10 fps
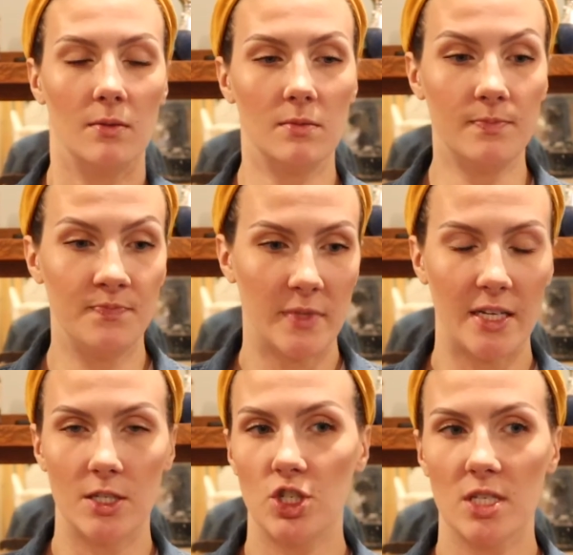And
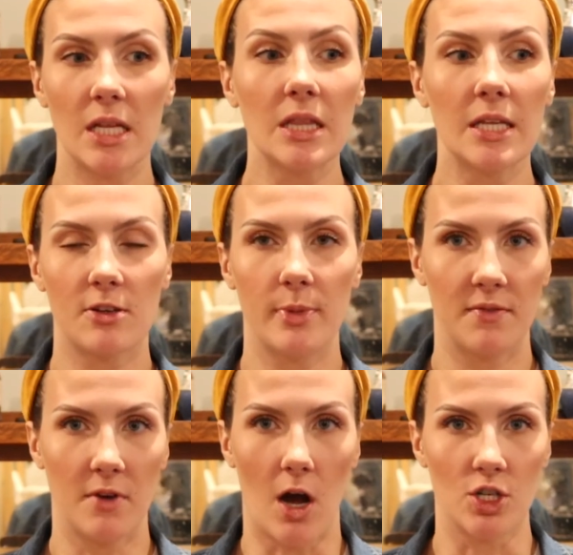it's just a little bit
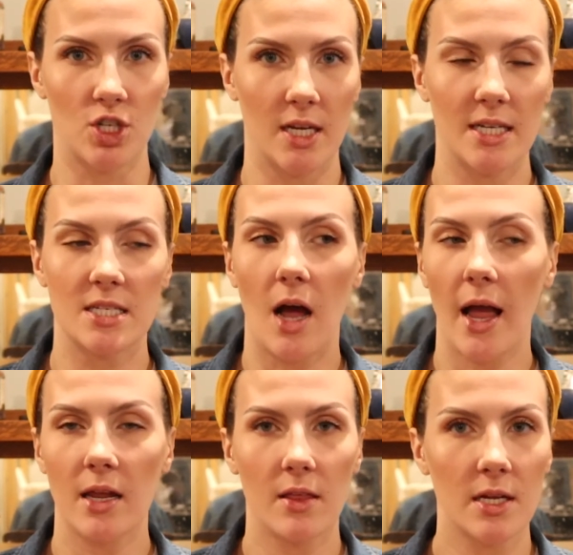of nausea. It's not
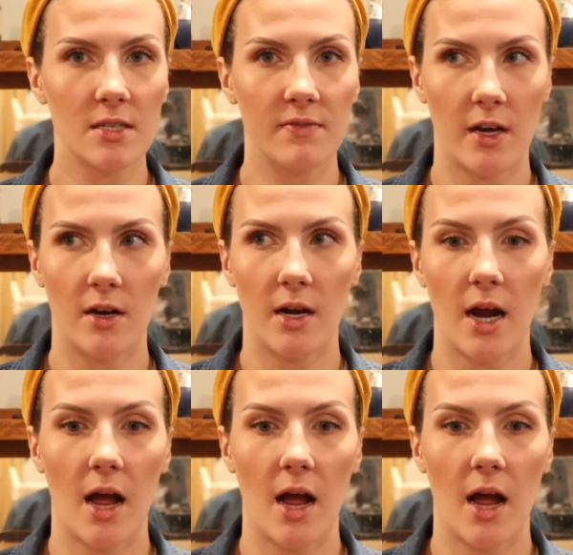anything severe.